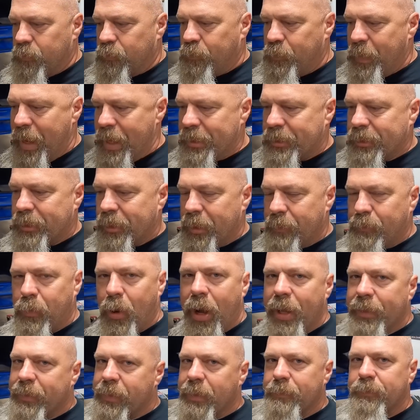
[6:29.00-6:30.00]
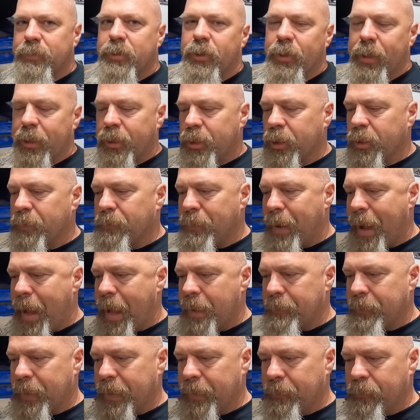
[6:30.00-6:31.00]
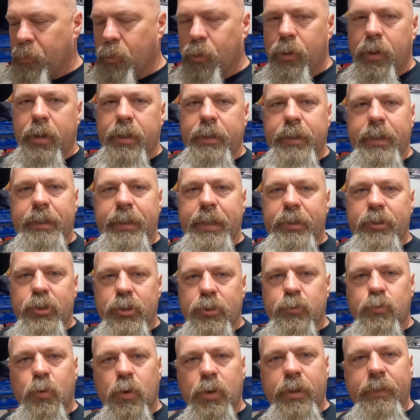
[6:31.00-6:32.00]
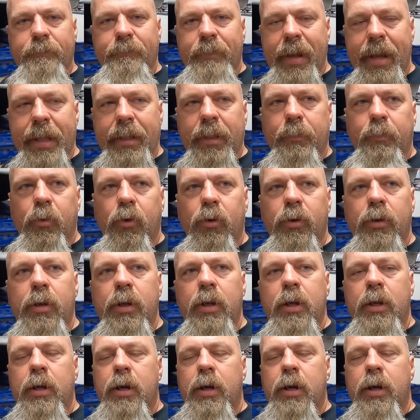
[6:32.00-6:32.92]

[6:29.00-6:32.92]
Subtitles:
basically bought them till they couldn't buy them anymore, and then they just weren't available.